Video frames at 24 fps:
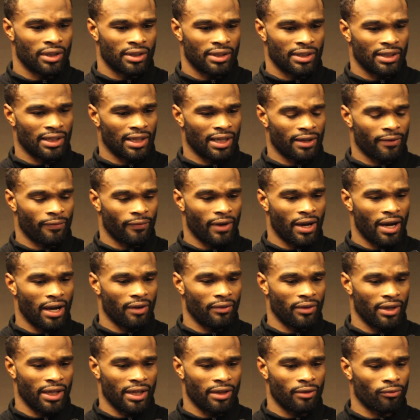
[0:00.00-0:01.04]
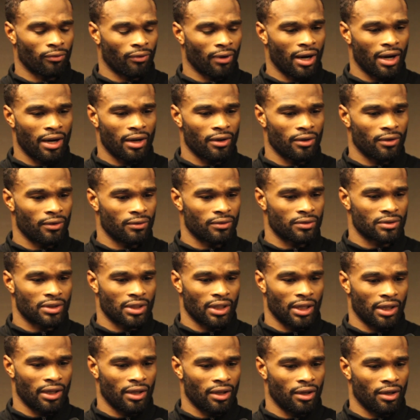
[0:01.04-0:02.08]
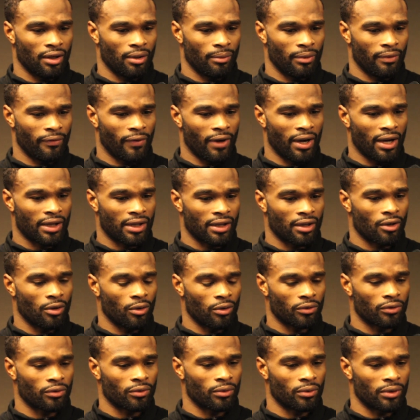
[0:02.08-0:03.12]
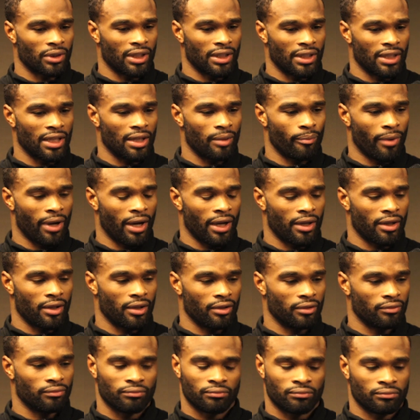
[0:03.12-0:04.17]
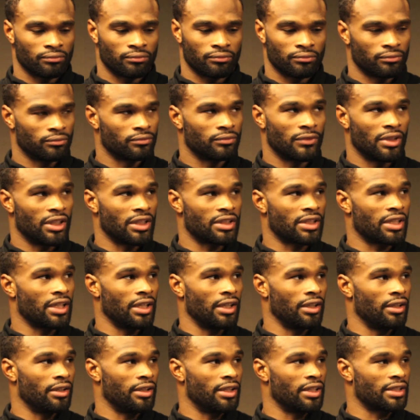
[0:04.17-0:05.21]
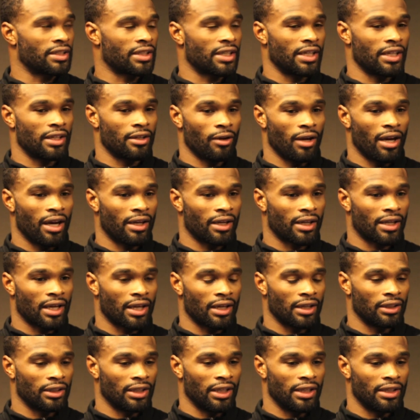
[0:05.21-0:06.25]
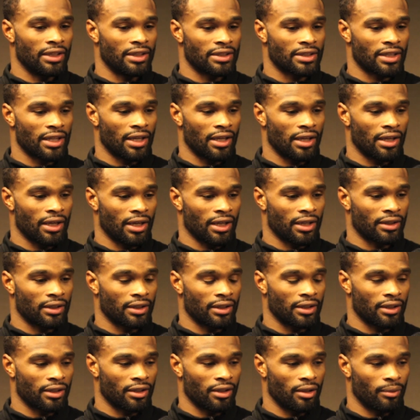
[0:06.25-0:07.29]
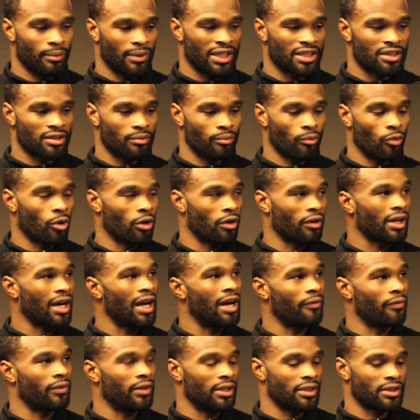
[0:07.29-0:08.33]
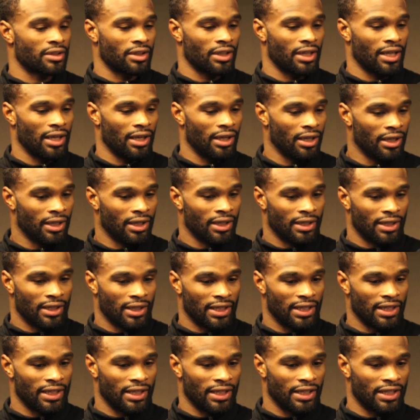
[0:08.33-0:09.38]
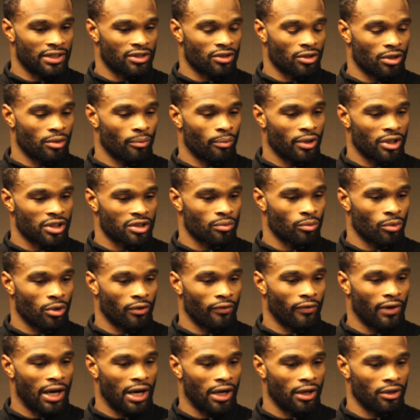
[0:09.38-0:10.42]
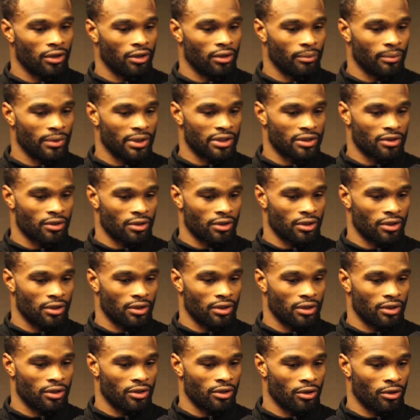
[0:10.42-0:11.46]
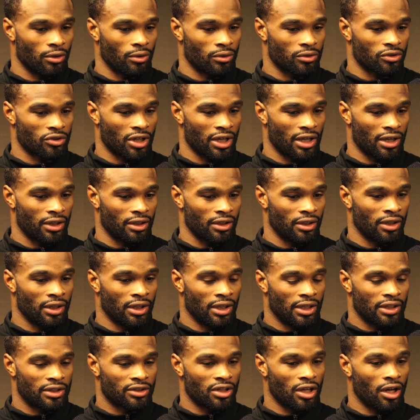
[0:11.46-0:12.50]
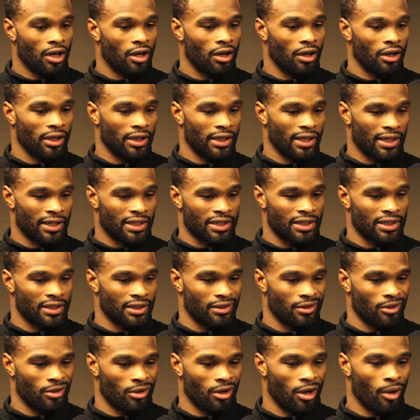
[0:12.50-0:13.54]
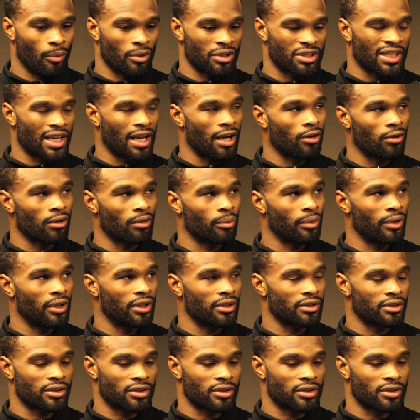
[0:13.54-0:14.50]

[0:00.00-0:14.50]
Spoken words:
did like 5 to 8 rounds, and if I can go through getting hit by him, this kid don't have that kind of lead in his hand, and I think that's the more confidence of that. He's going to punch more volume. He's going to try to taunt and almost counter punch.